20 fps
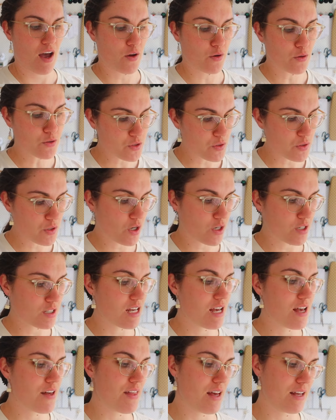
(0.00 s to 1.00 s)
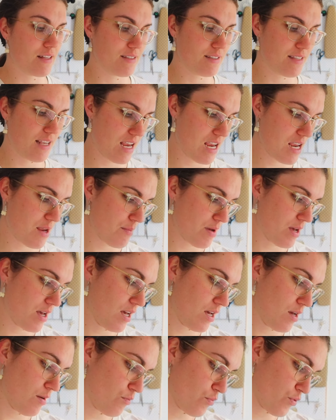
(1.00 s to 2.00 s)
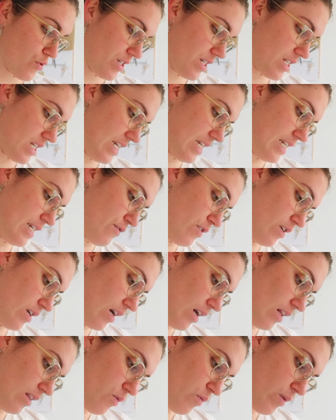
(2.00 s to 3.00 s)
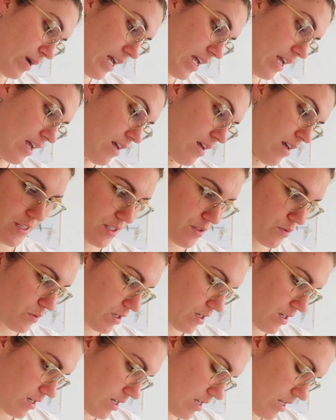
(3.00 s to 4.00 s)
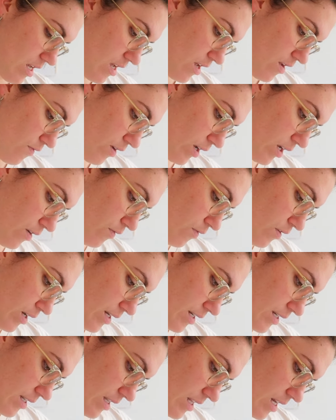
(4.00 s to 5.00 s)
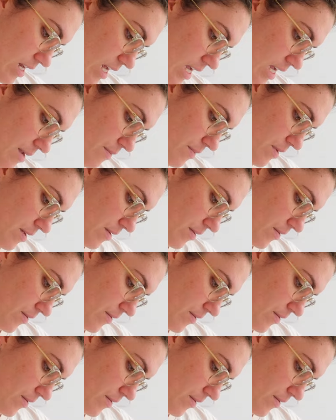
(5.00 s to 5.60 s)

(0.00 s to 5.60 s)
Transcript: I also got that same print in a different colorway. This one, if I can find the name.